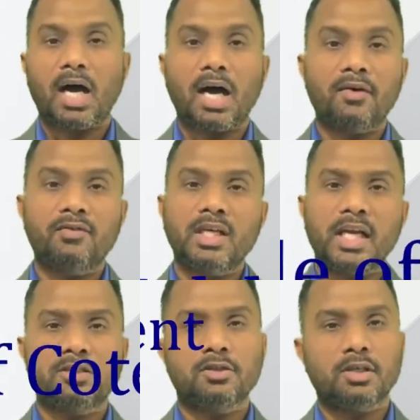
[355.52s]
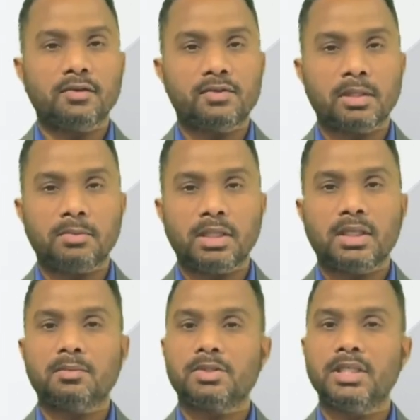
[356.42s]
After executive summary
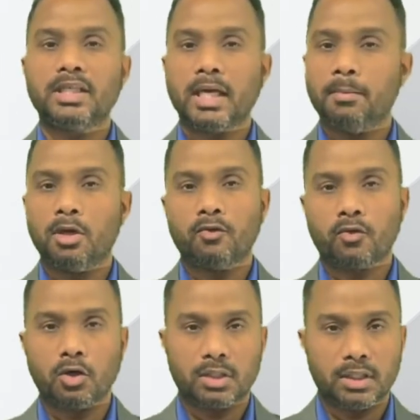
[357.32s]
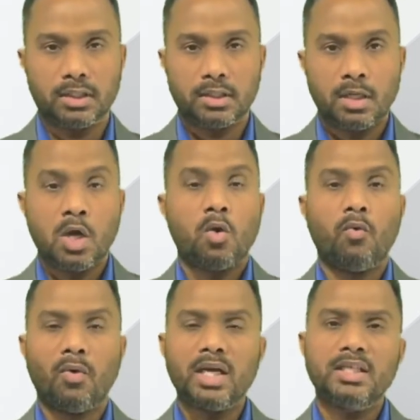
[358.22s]
comes the table of content.
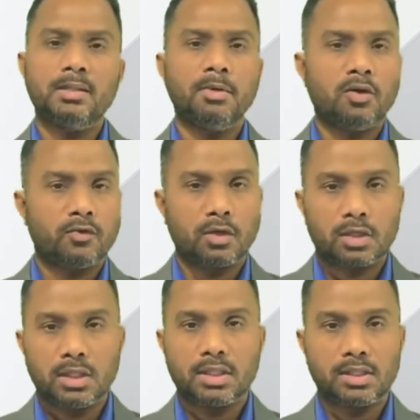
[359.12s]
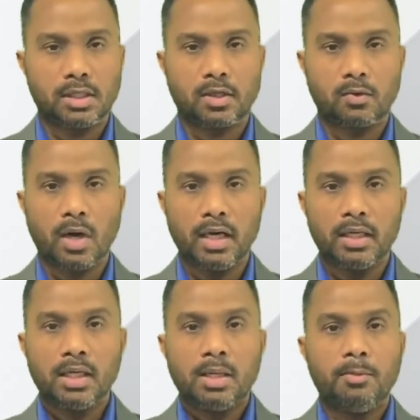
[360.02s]
Why table of content is required?
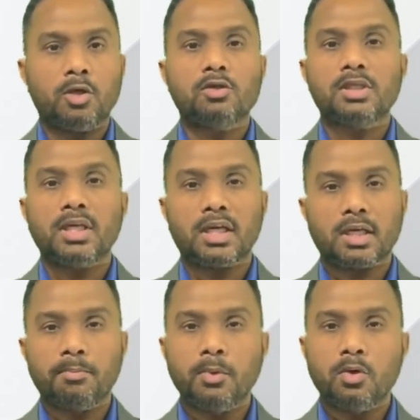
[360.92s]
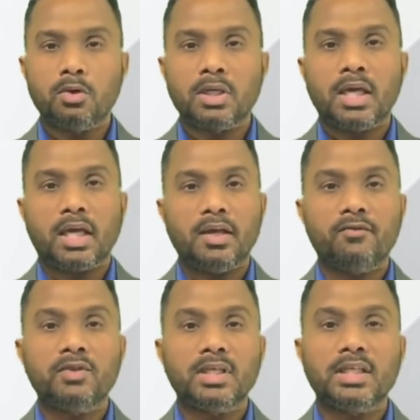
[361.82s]
Because in a report, if
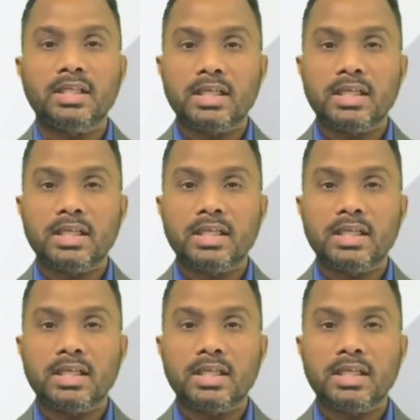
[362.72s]
the reader